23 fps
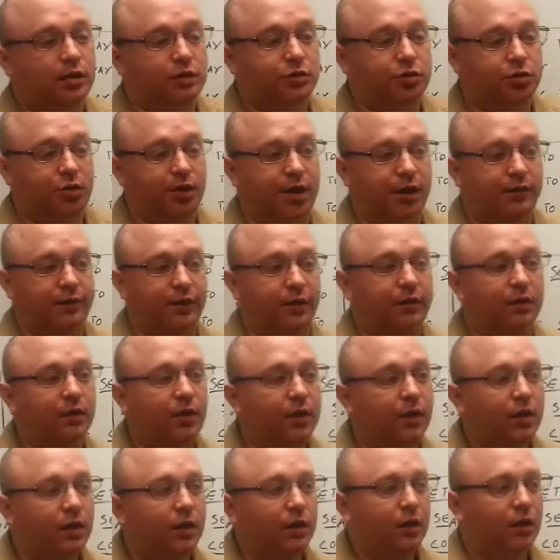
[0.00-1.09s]
driving
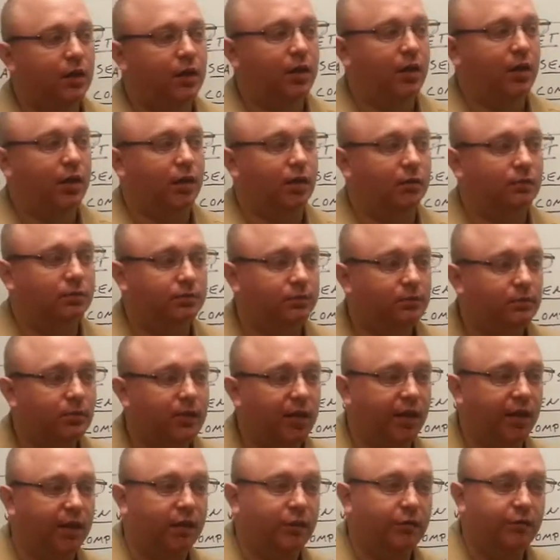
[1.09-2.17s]

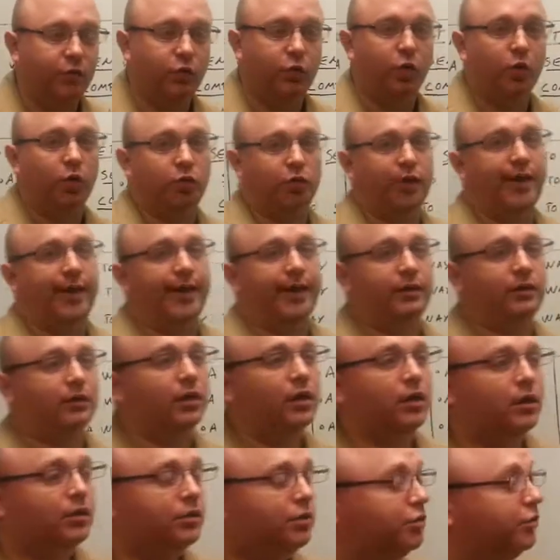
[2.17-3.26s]
a fuel rack
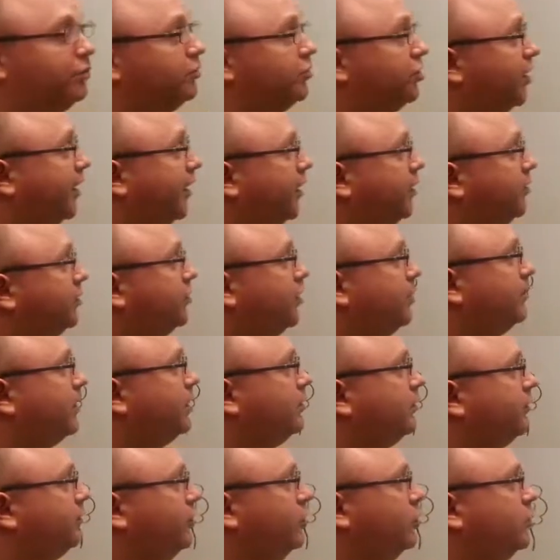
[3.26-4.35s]
to change the
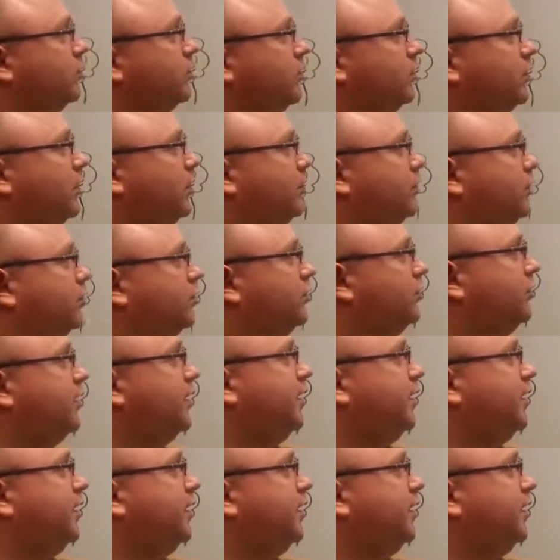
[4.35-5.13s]
amount of fuel delivered to